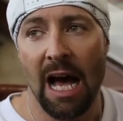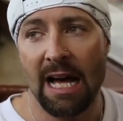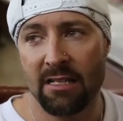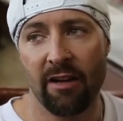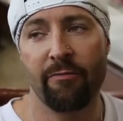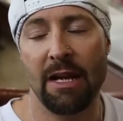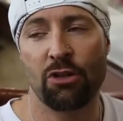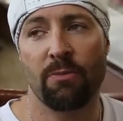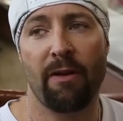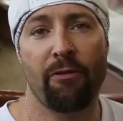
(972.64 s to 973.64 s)
As I've
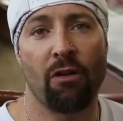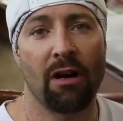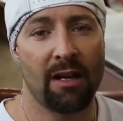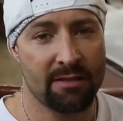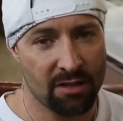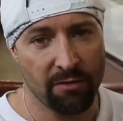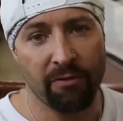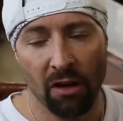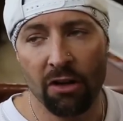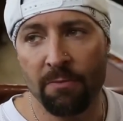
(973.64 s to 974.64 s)
mentioned before, I like to do
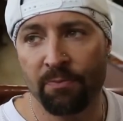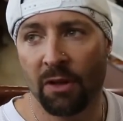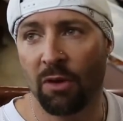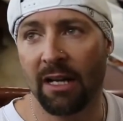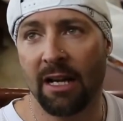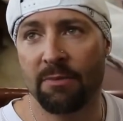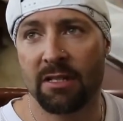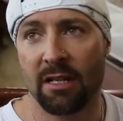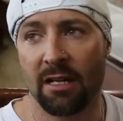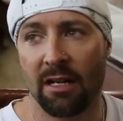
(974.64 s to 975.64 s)
volume when it
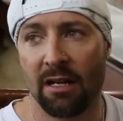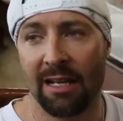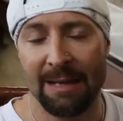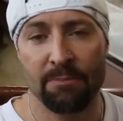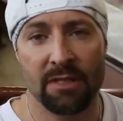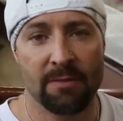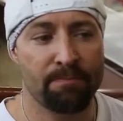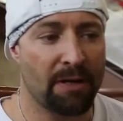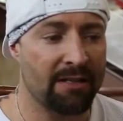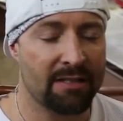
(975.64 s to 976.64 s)
comes to limbs,
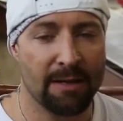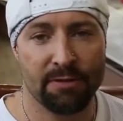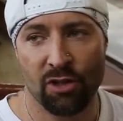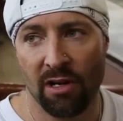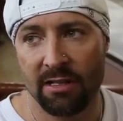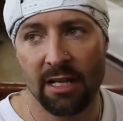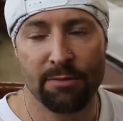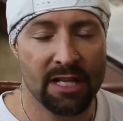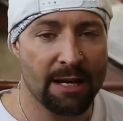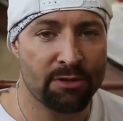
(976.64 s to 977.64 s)
biceps,
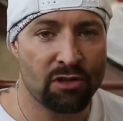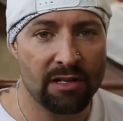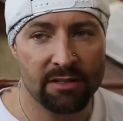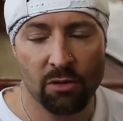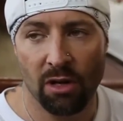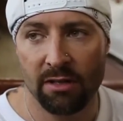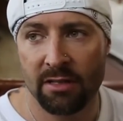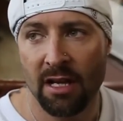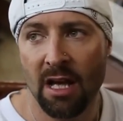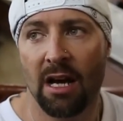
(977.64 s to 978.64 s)
triceps, hamstrings, quads.